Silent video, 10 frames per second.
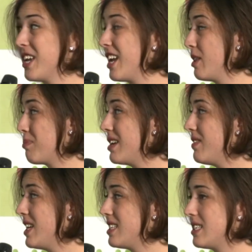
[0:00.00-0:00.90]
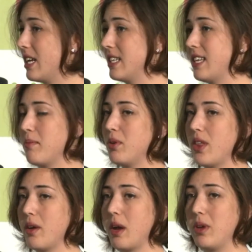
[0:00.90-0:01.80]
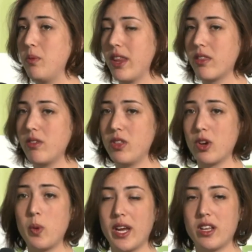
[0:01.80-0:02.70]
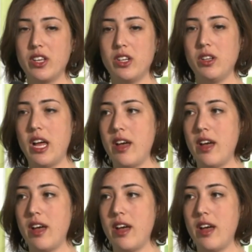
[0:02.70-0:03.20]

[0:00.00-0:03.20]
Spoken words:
In the previous example that we went through, the quick little